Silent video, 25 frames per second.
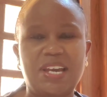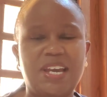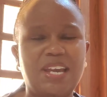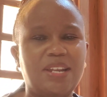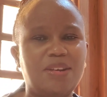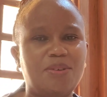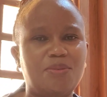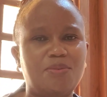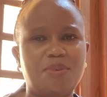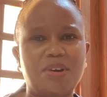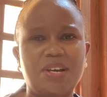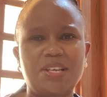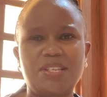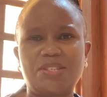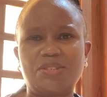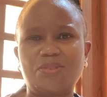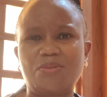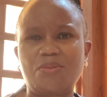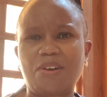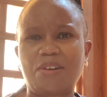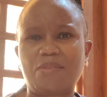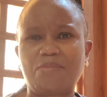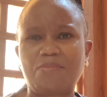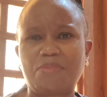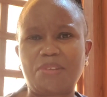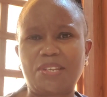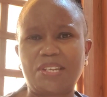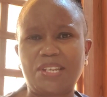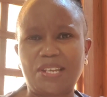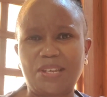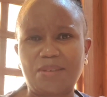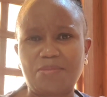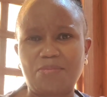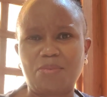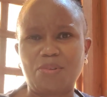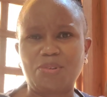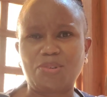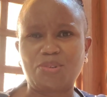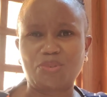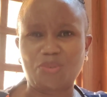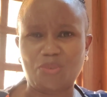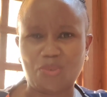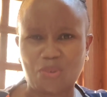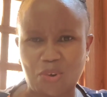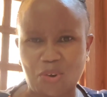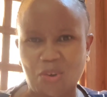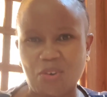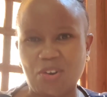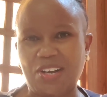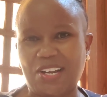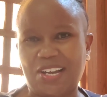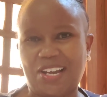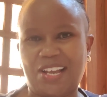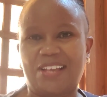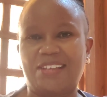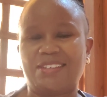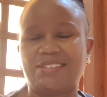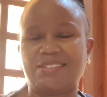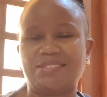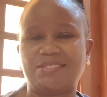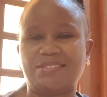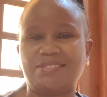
And once you have been able to conquer,